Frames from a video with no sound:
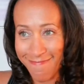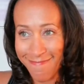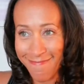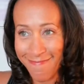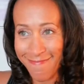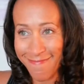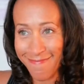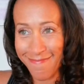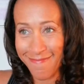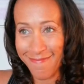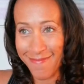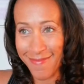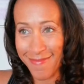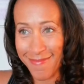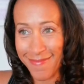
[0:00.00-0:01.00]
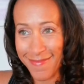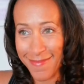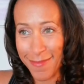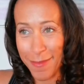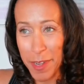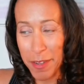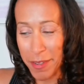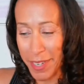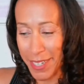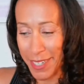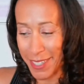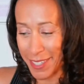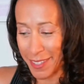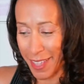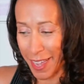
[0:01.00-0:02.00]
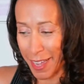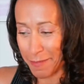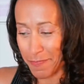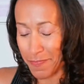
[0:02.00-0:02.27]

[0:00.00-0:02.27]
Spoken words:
We're going to get into that.